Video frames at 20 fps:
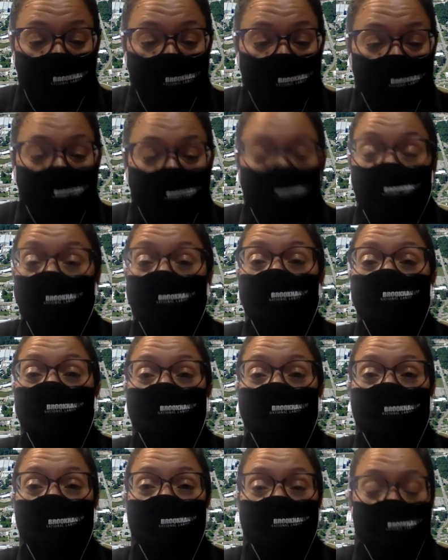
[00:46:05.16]
and the
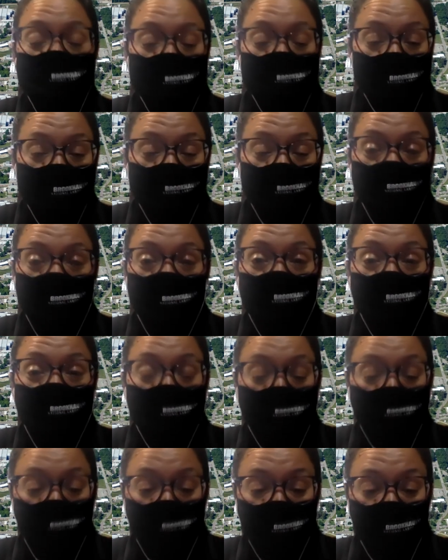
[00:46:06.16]
insights of, of the
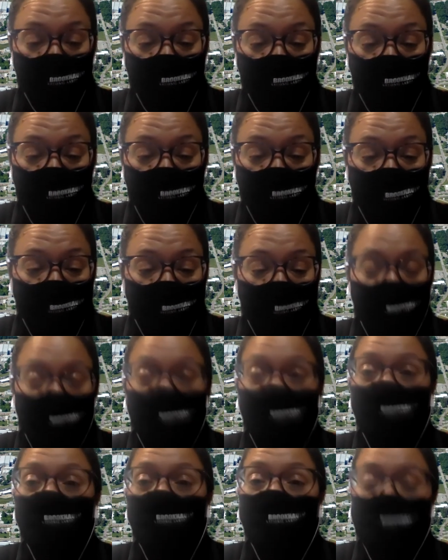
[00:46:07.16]
field.
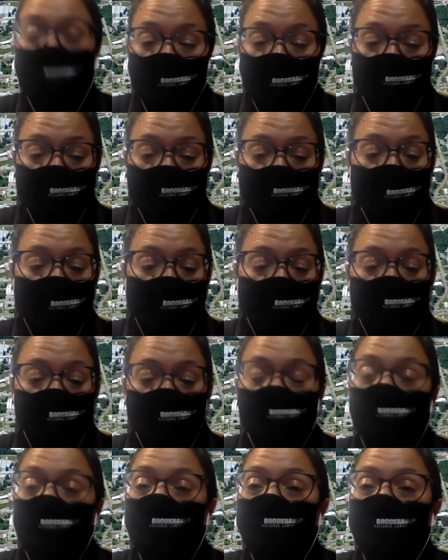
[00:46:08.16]
Our next Science
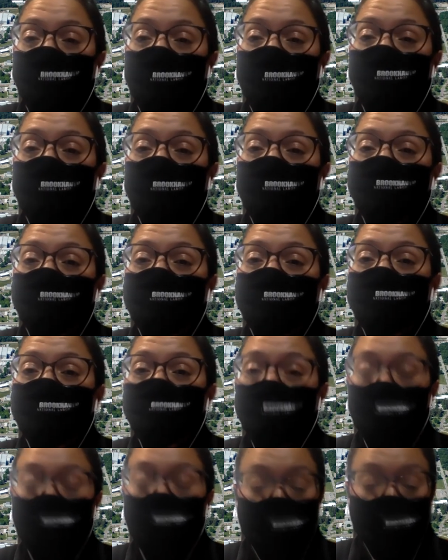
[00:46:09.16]
Thursday is
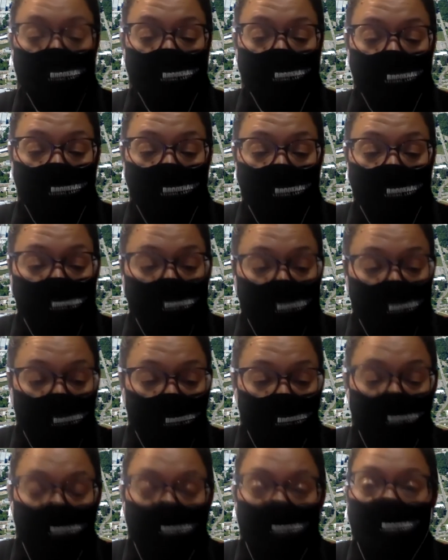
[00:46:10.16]
December
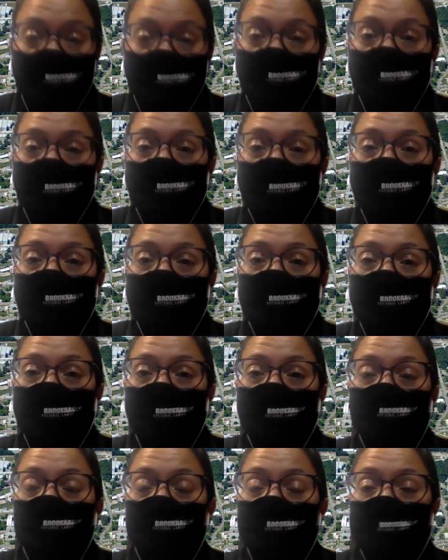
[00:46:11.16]
17
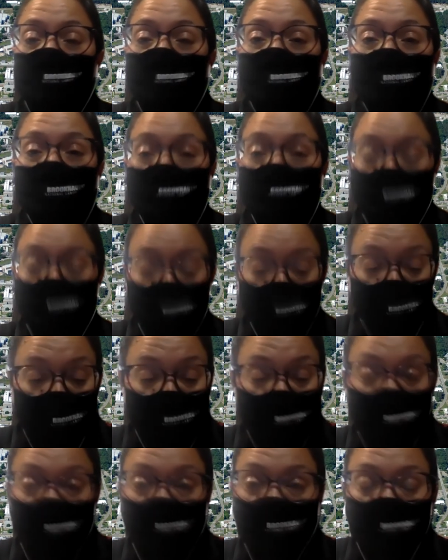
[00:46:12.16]
um, at 4
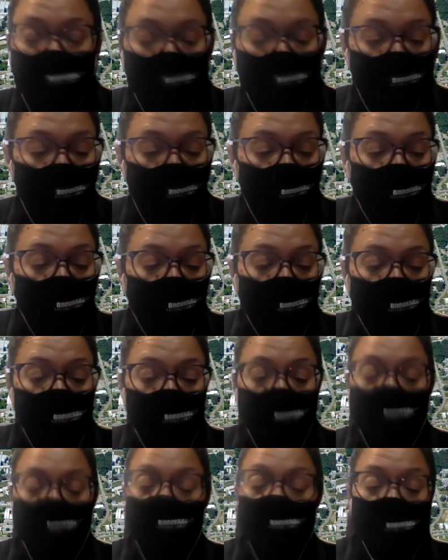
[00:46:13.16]
o'clock. Uh,
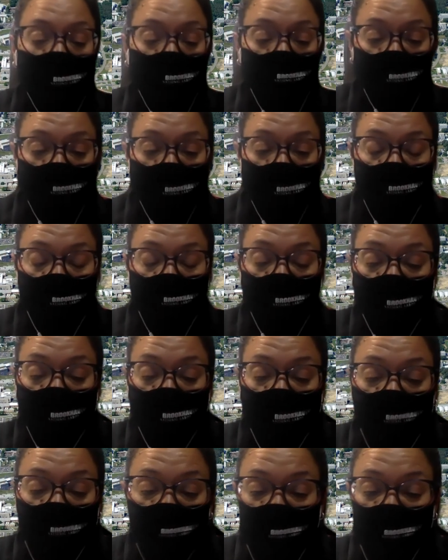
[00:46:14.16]
we like to thank
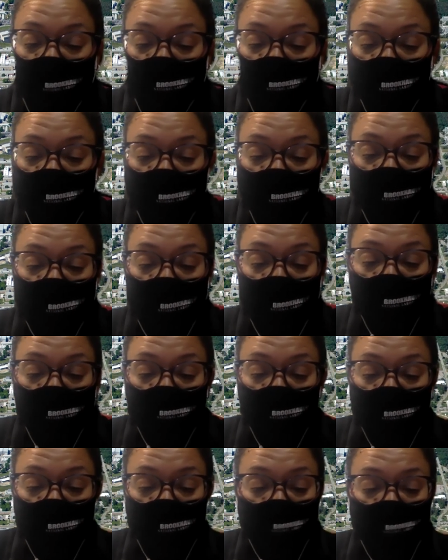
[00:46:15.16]
Brookhaven National
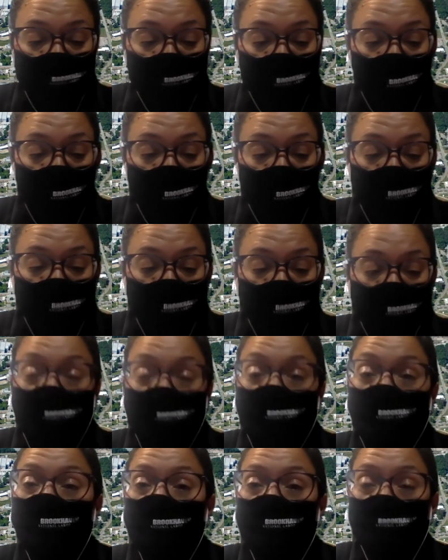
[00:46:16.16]
Laboratory for hosting this
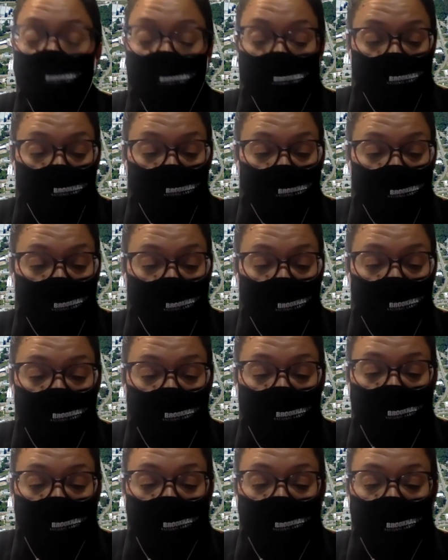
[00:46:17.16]
event today
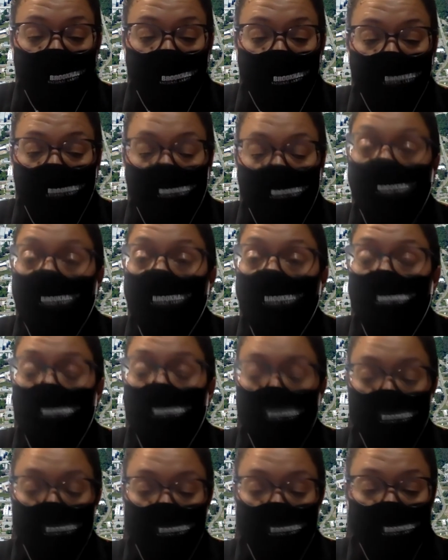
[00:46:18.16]
and encourage you
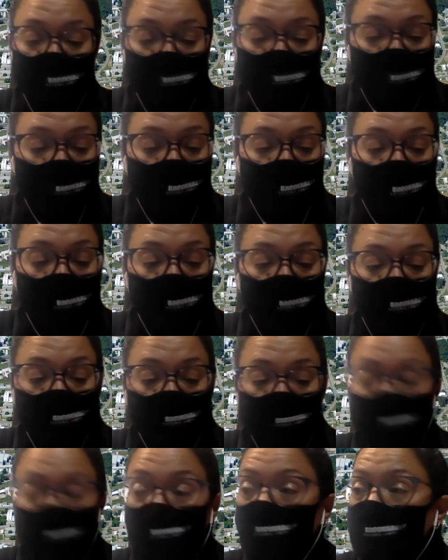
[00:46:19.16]
to check our
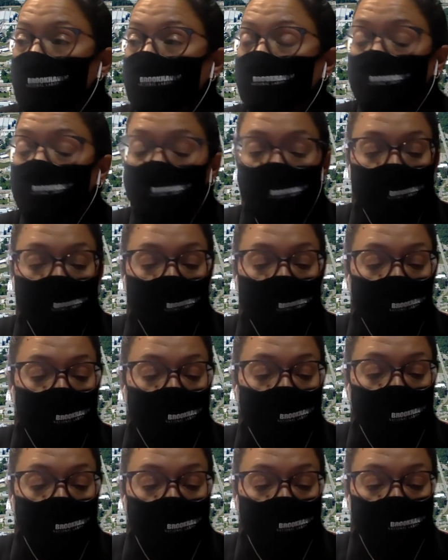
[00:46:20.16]
programs,
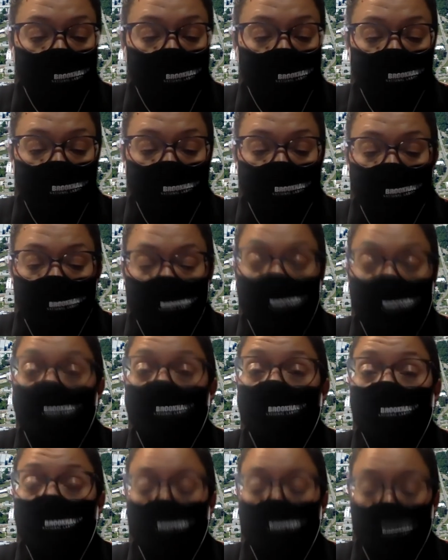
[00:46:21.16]
uh, research and
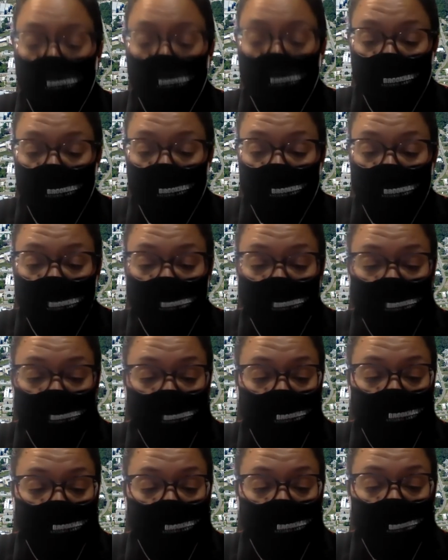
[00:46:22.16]
internship
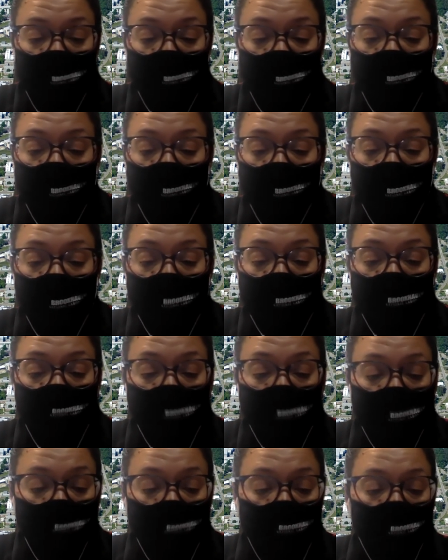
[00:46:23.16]
opportunities, and
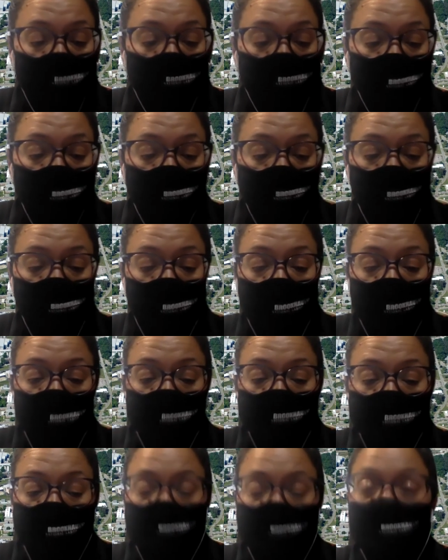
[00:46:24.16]
available virtual
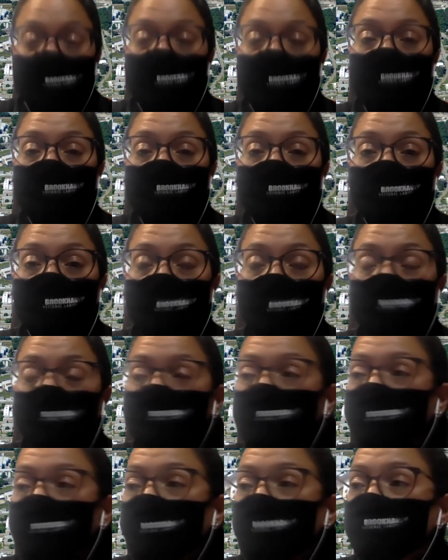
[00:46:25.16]
contact at the
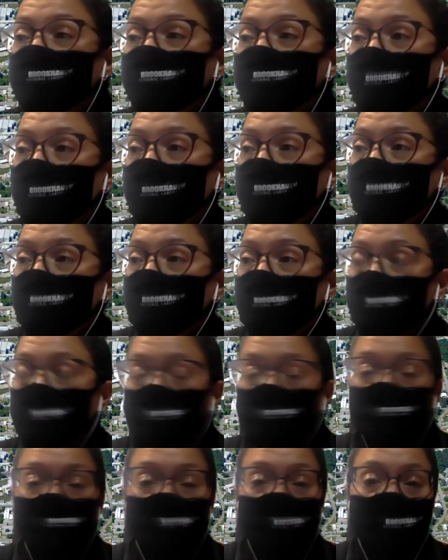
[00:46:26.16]
websites that have
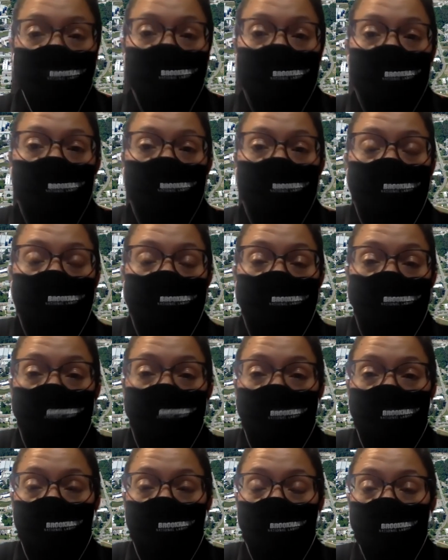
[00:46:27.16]
been uh, listed
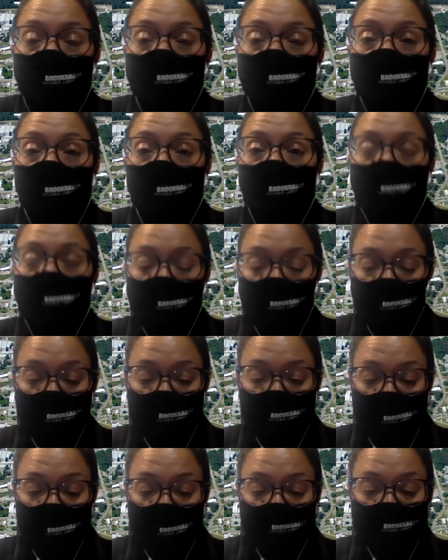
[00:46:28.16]
or shown in the
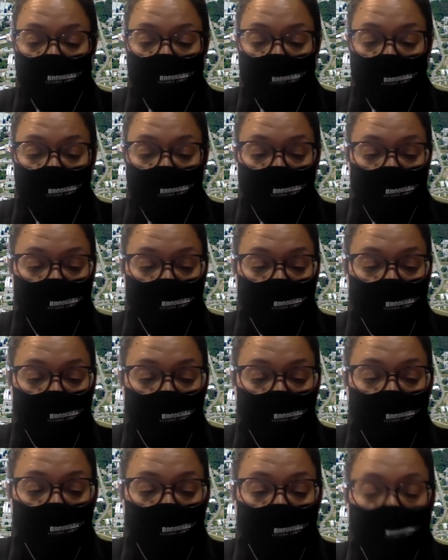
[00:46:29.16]
chat section.
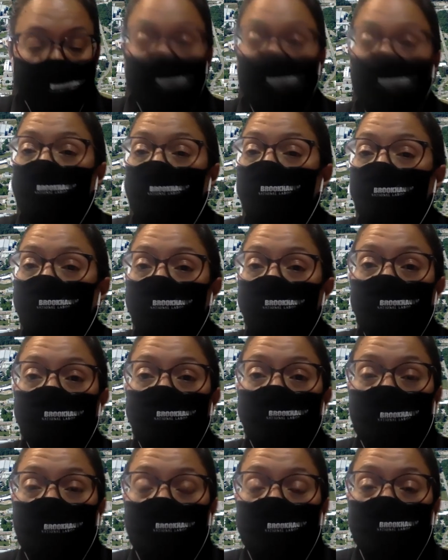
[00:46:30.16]
And also
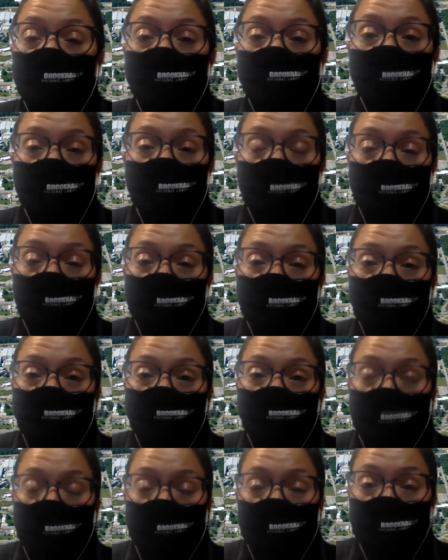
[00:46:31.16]
remember, you can always
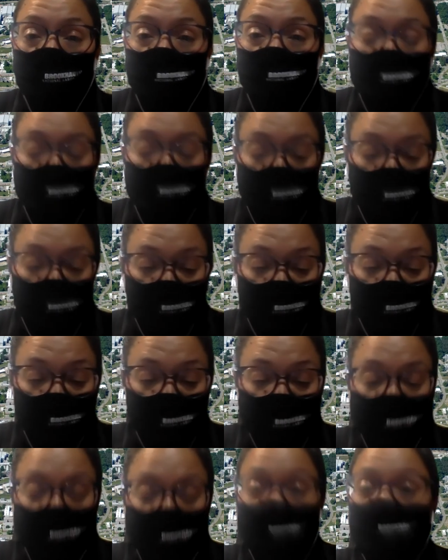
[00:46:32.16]
follow us on social
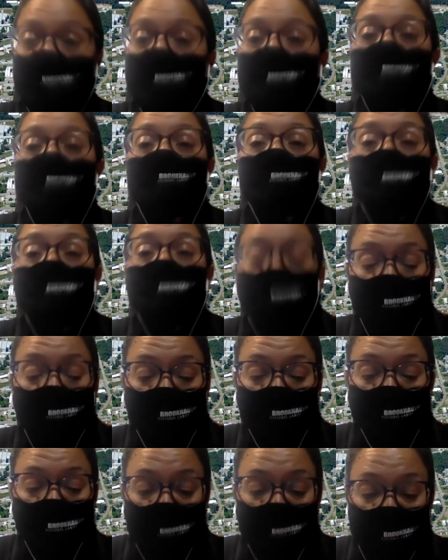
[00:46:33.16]
media. Please
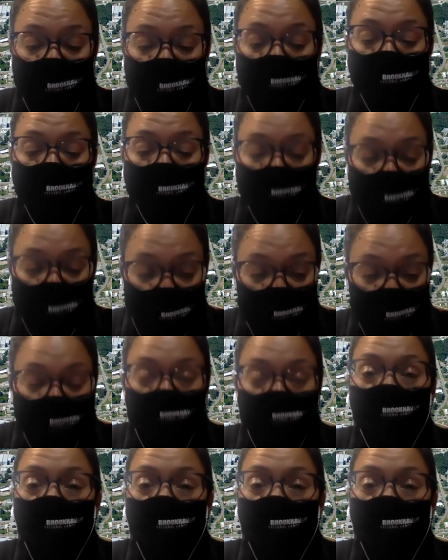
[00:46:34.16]
stay safe.